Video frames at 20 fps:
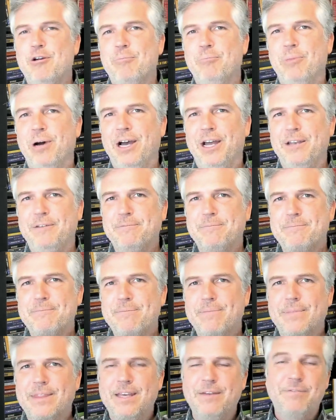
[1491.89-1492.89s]
But
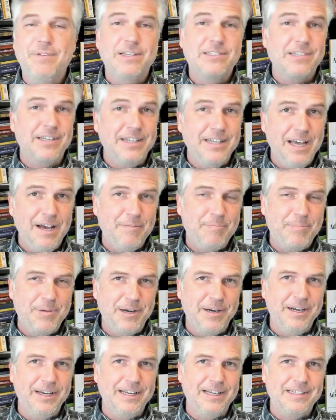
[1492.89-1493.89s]
if it's enough
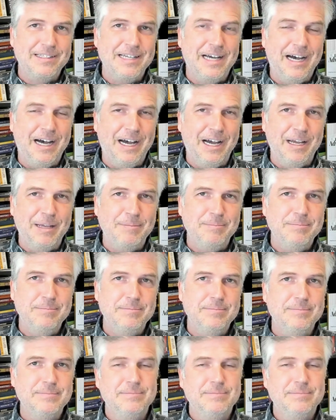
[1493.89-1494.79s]
period of time,